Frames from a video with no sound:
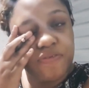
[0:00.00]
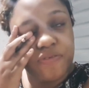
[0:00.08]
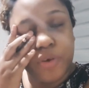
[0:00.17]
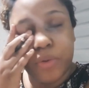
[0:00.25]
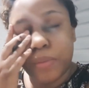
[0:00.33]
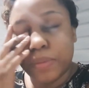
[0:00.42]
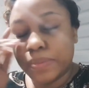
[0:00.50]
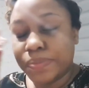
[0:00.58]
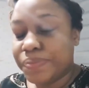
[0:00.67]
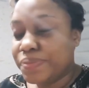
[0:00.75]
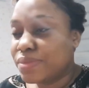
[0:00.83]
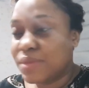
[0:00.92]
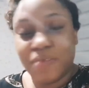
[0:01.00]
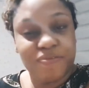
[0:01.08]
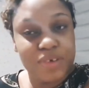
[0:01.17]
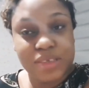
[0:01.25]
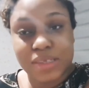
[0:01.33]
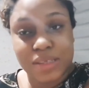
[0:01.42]
from the
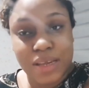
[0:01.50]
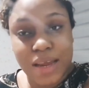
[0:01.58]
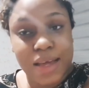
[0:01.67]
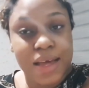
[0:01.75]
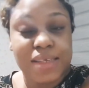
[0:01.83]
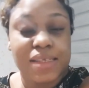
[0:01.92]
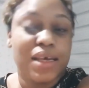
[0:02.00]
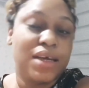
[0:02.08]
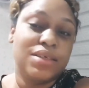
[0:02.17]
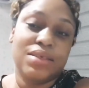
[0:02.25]
first day like I said.